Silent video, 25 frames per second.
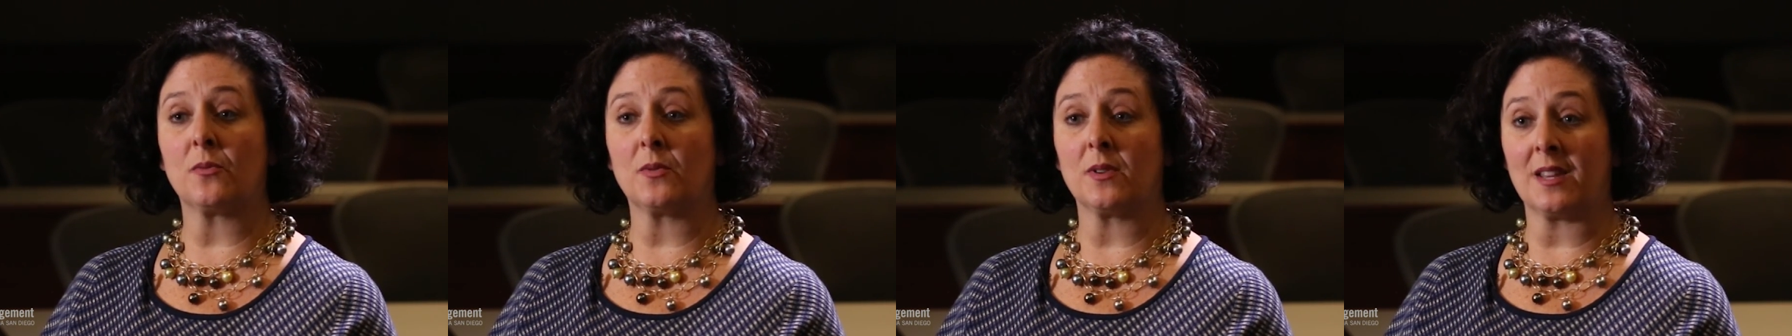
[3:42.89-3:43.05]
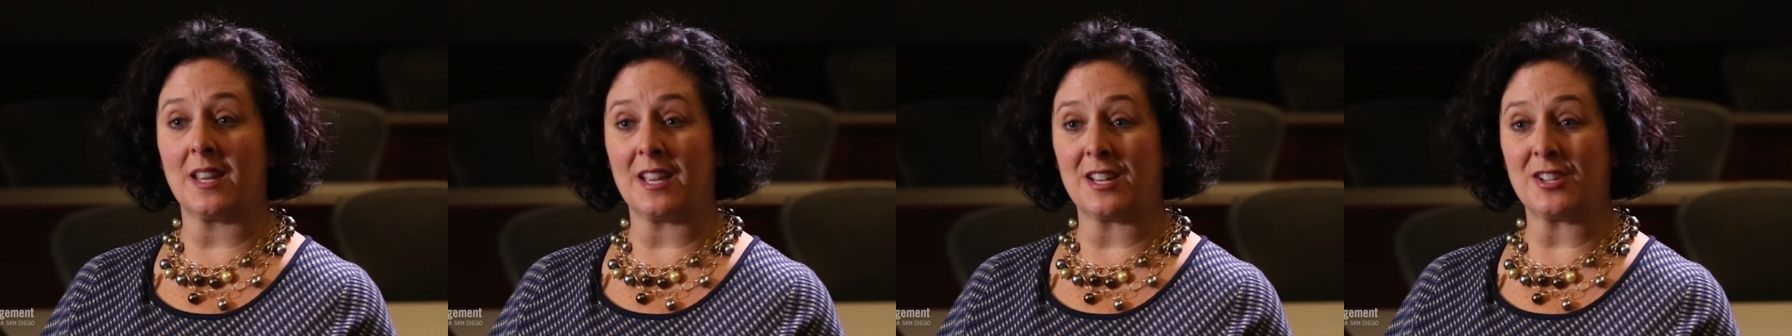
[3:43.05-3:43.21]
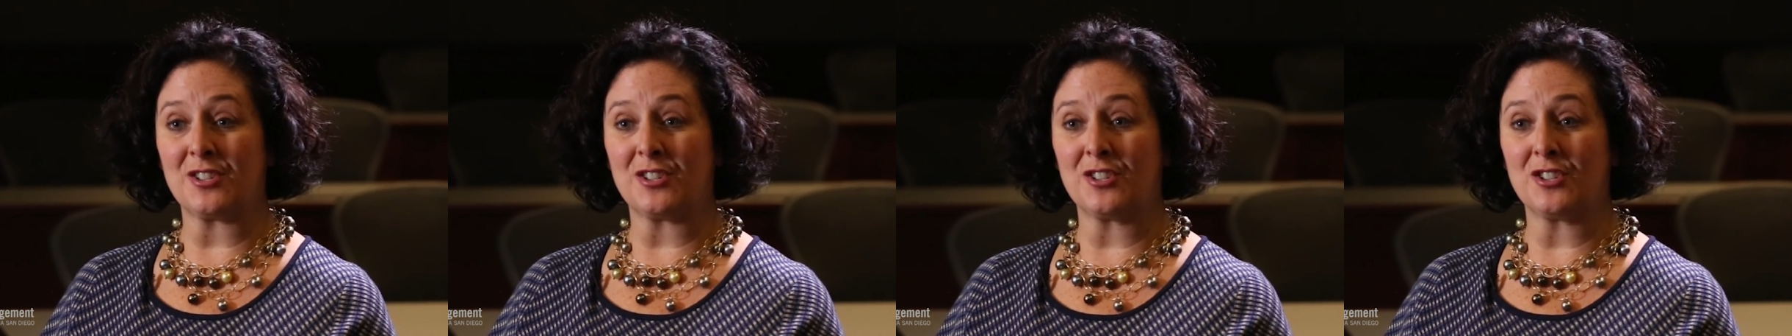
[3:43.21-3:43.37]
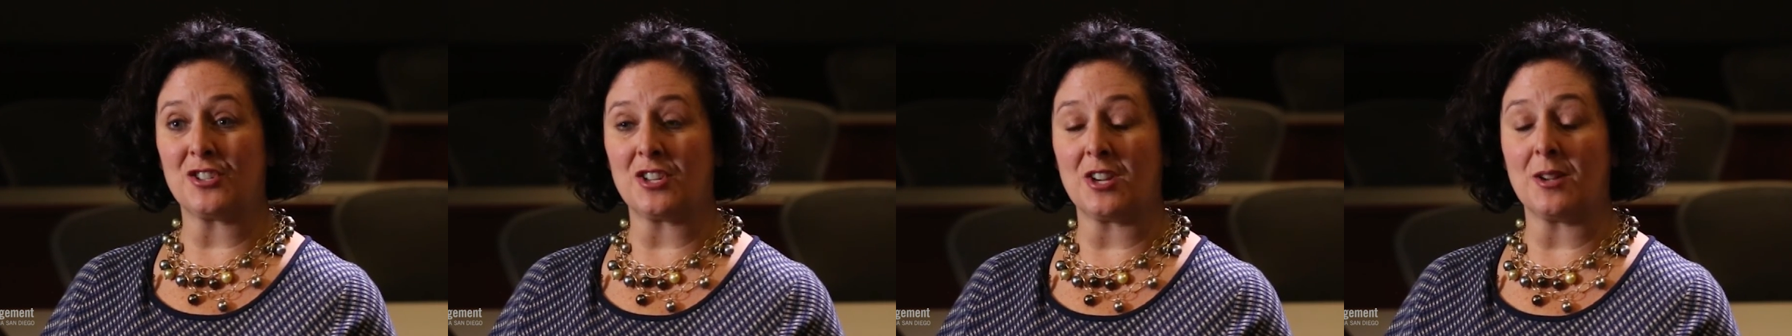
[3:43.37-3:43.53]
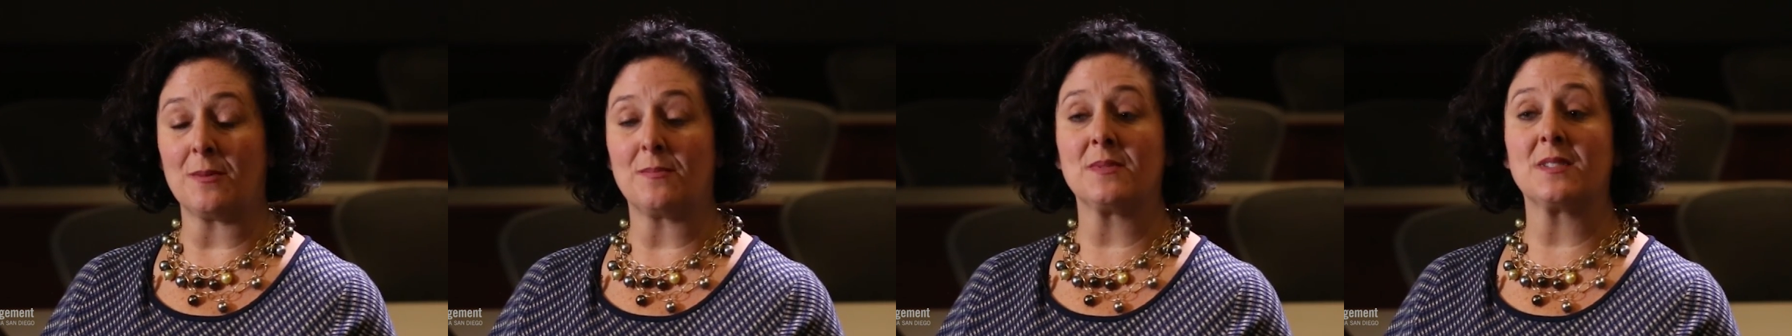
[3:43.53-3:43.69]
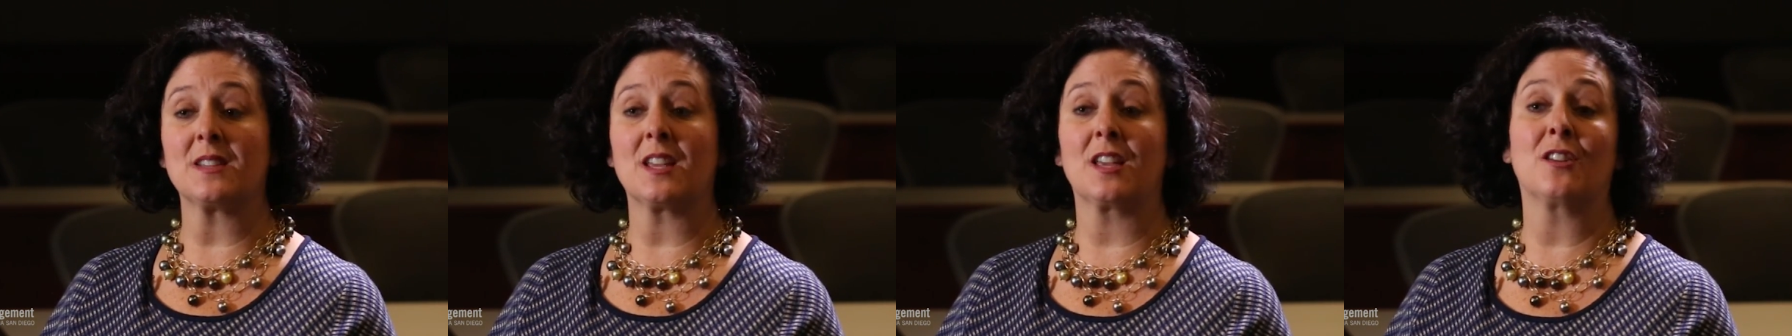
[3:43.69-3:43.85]

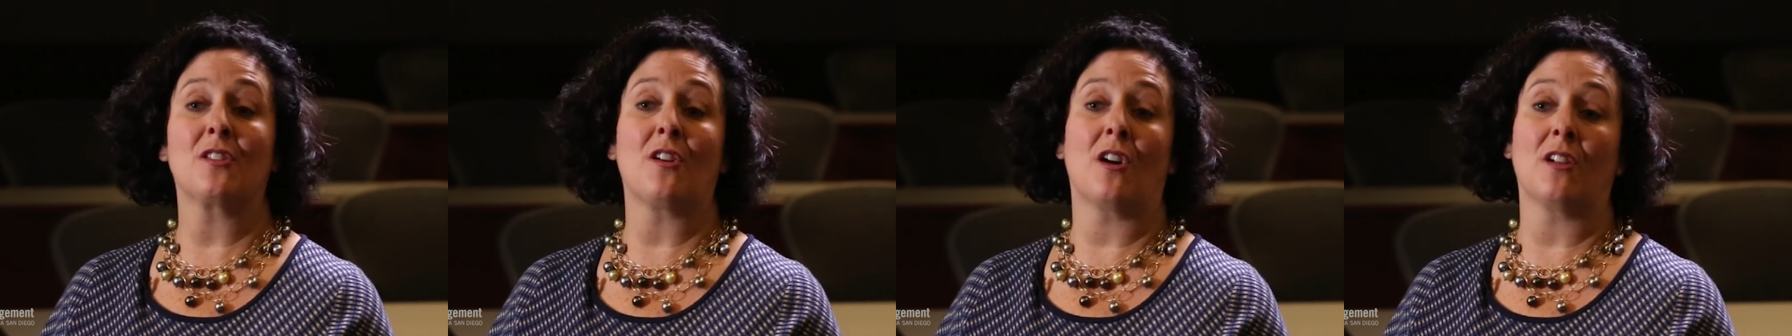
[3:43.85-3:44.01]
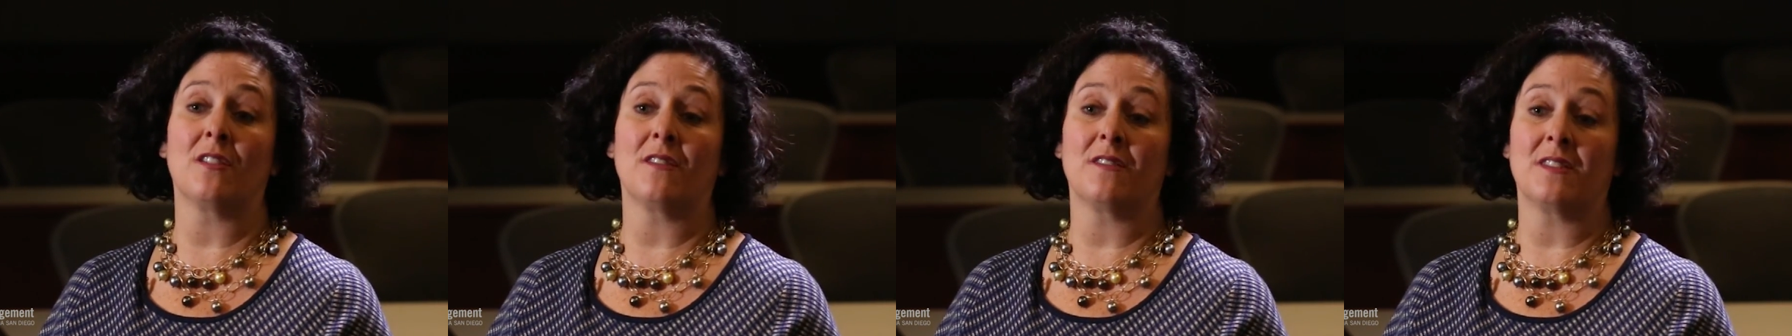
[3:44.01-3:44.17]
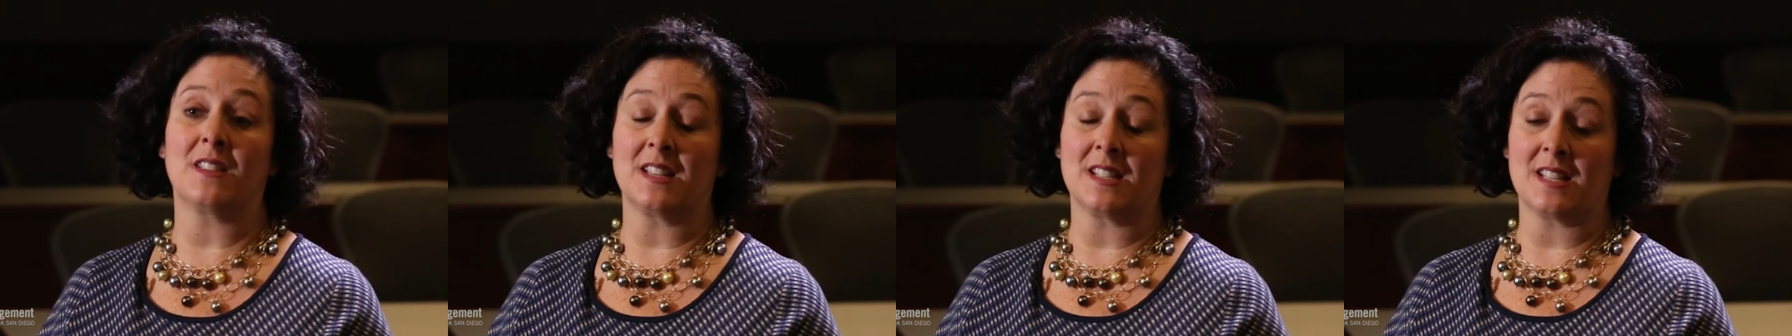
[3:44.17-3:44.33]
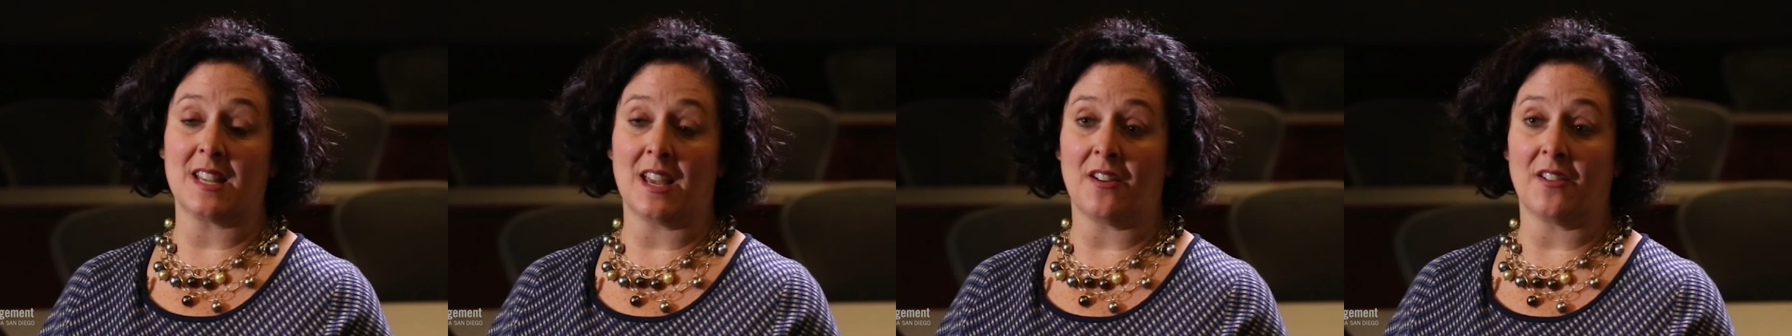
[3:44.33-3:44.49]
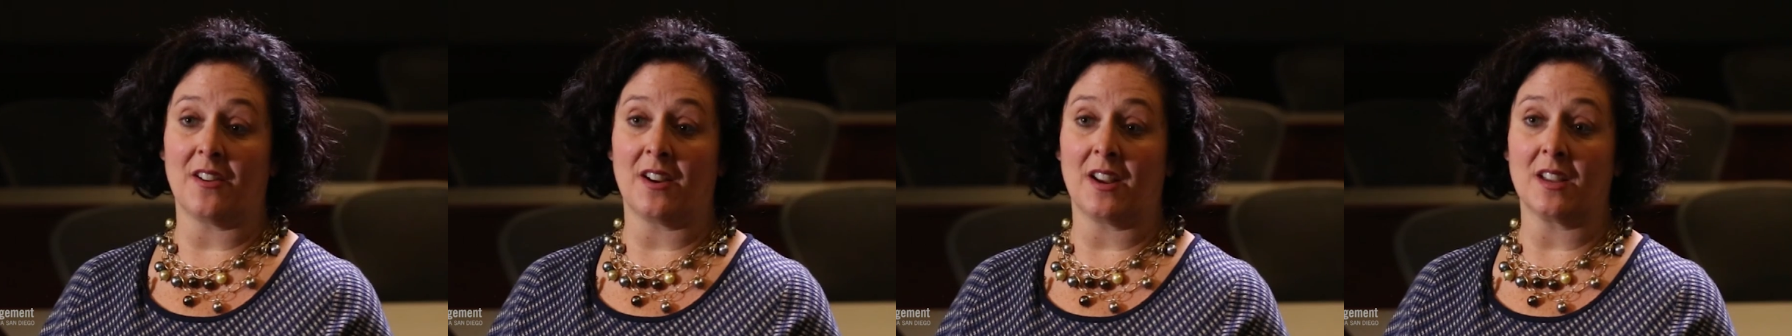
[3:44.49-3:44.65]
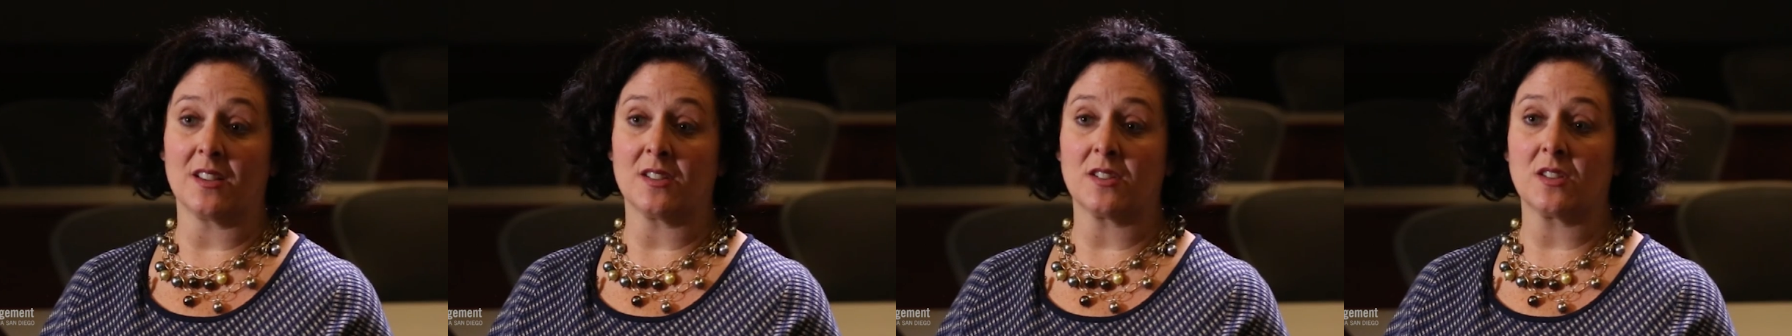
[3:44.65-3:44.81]
relationships in all of these
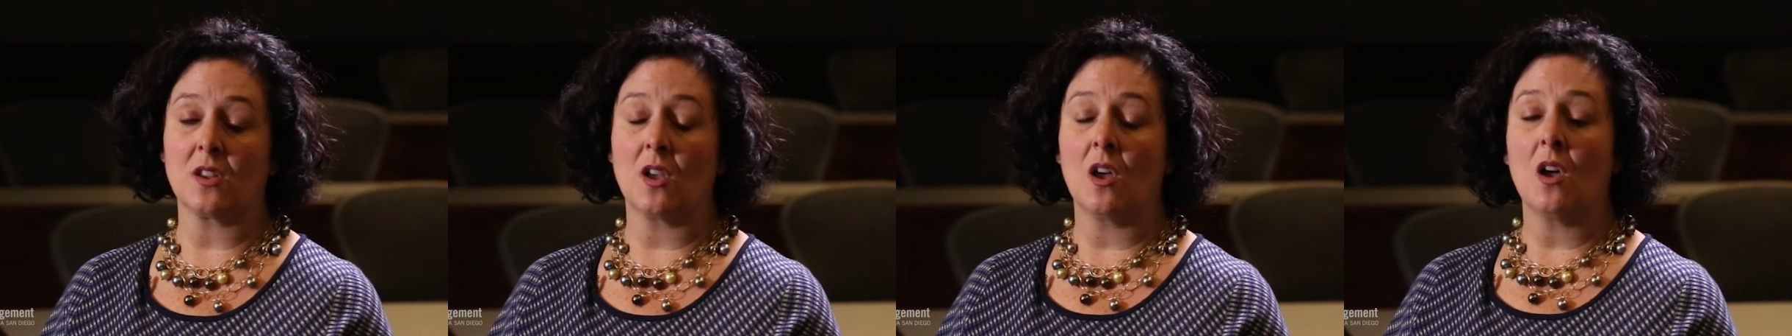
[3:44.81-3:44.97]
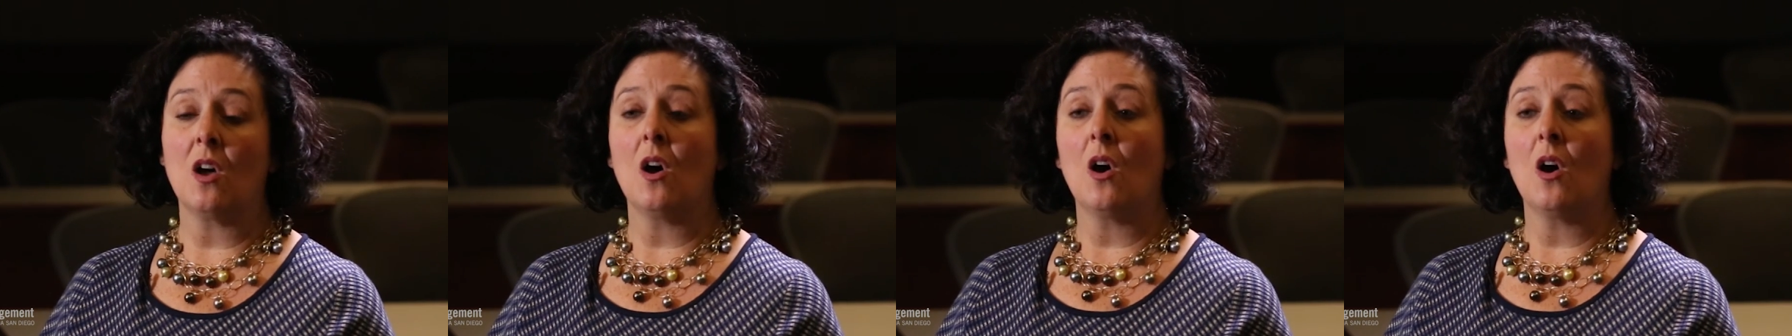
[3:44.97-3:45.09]
areas.